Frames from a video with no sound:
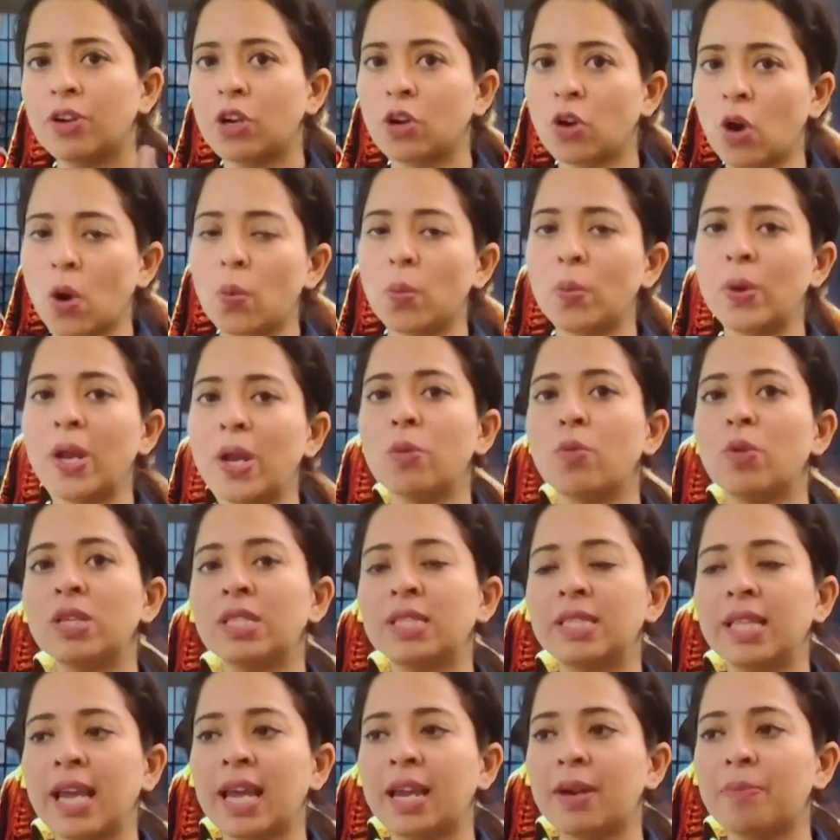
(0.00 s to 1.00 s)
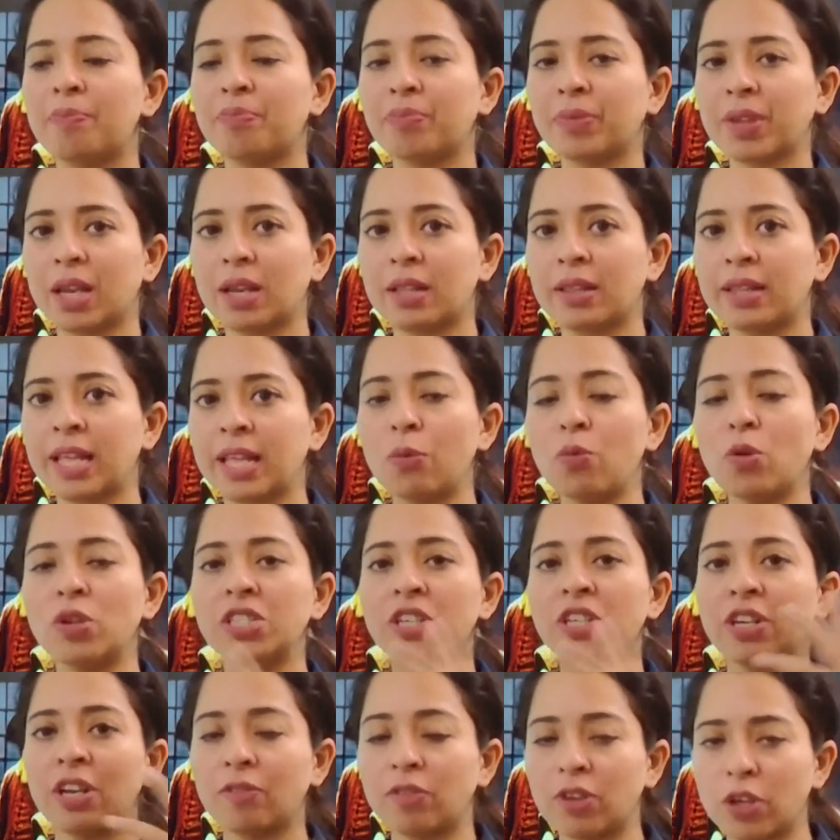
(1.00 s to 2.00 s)
Cromwell was there. There was a
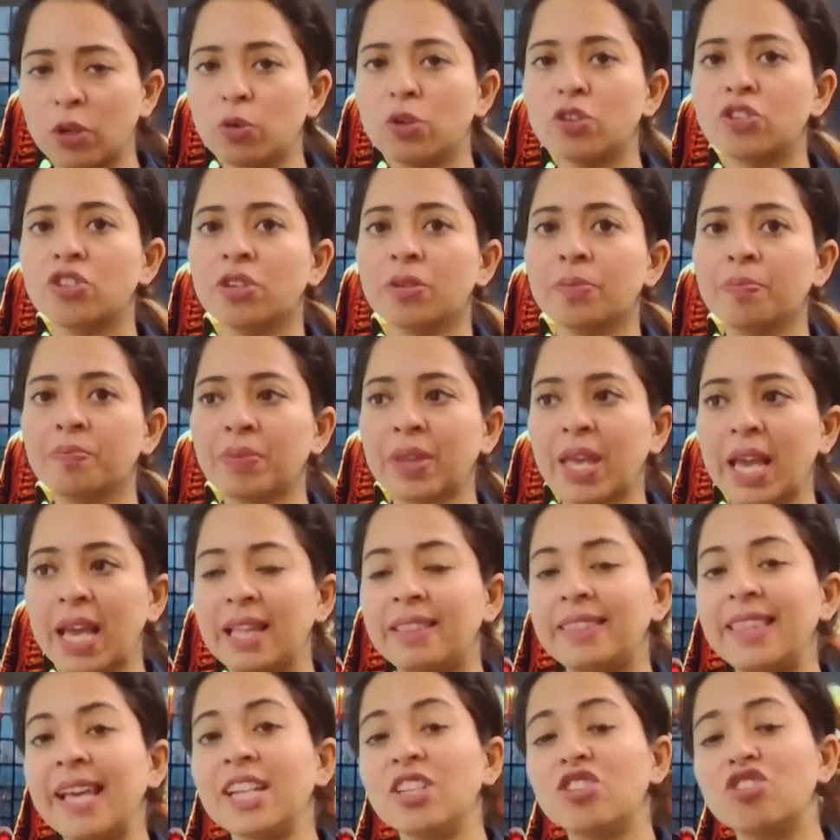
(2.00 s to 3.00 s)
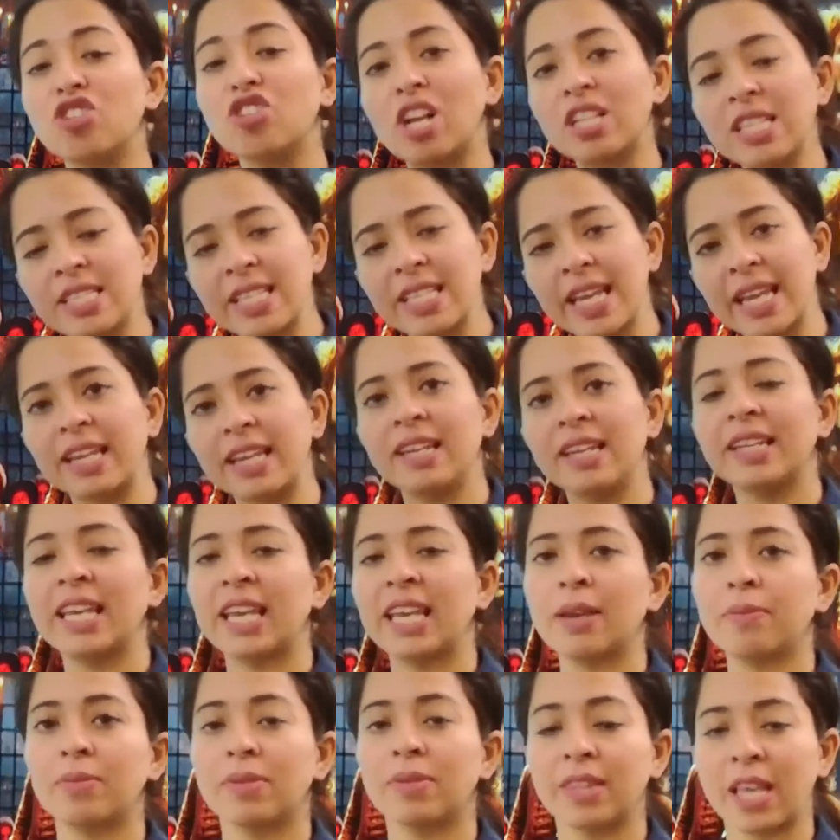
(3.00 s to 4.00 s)
revolution. Then Charles II
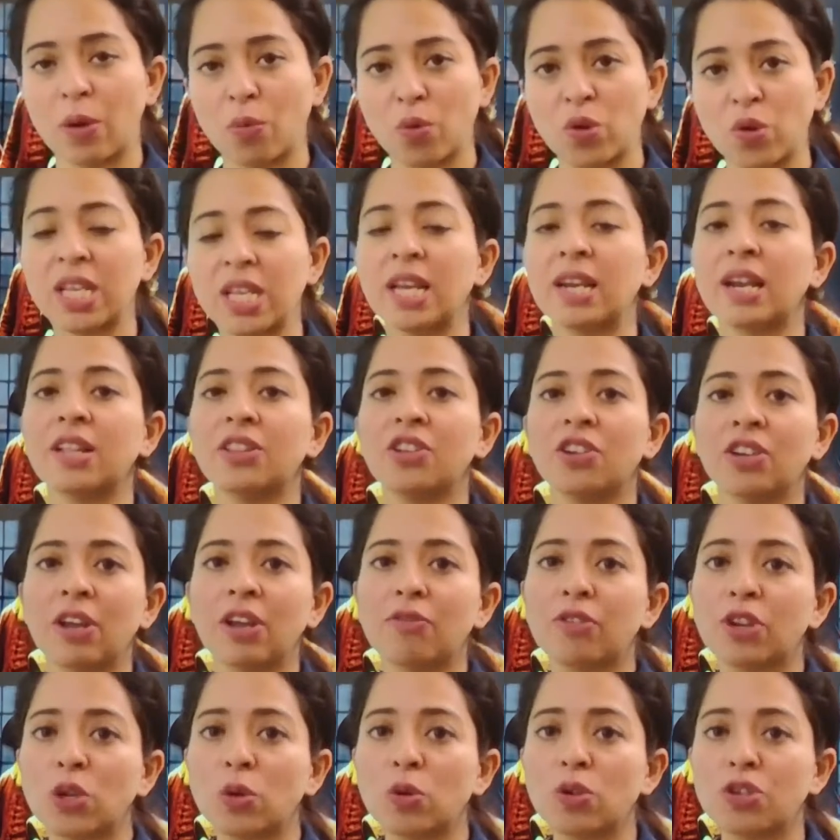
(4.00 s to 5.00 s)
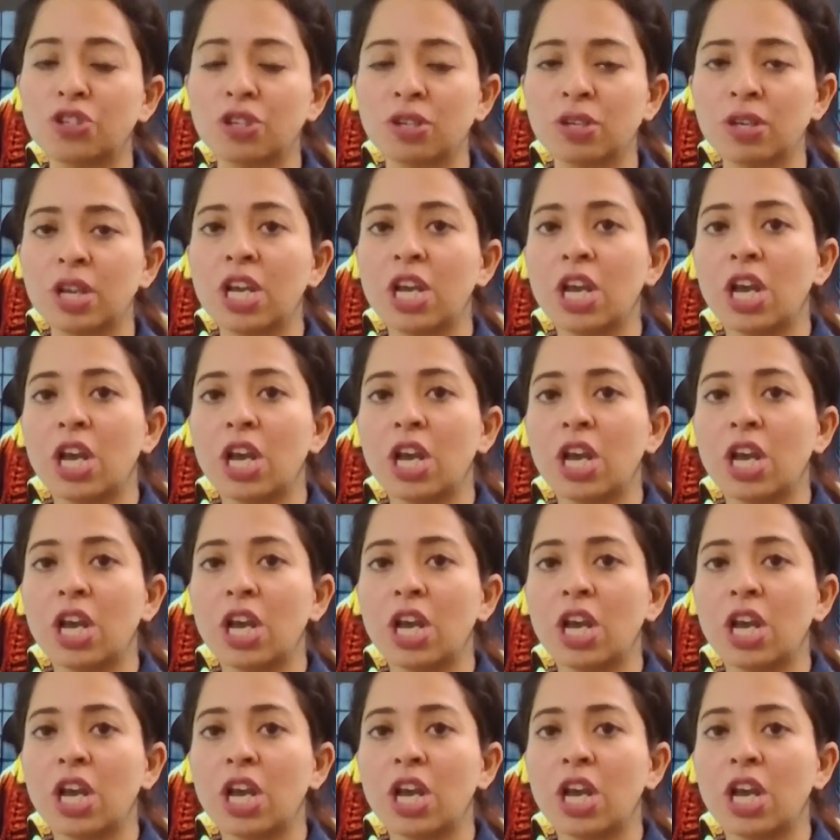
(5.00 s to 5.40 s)
came. There was another revolution.